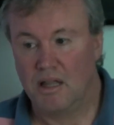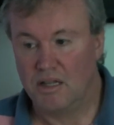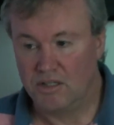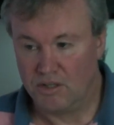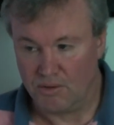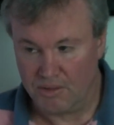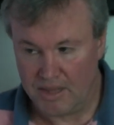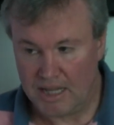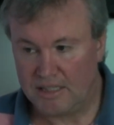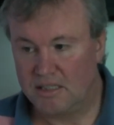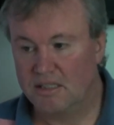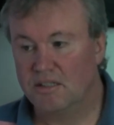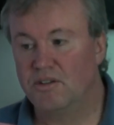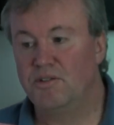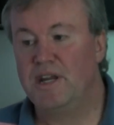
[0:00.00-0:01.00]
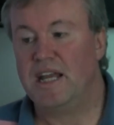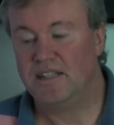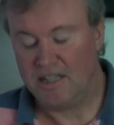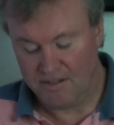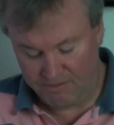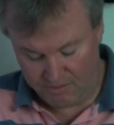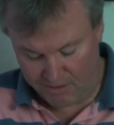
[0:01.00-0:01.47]
So that's
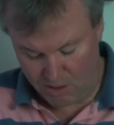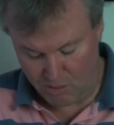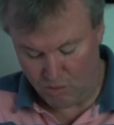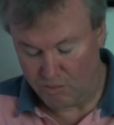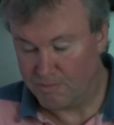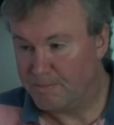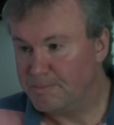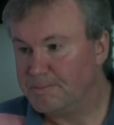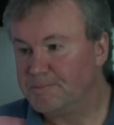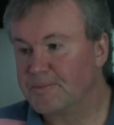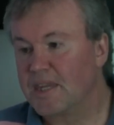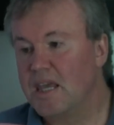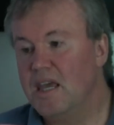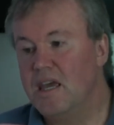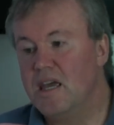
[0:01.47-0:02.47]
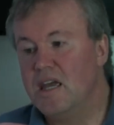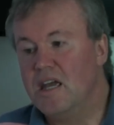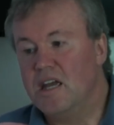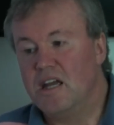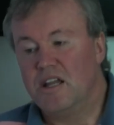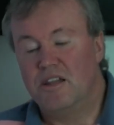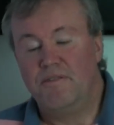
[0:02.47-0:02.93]
creating flow.
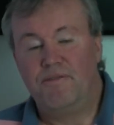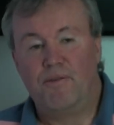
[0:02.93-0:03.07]
The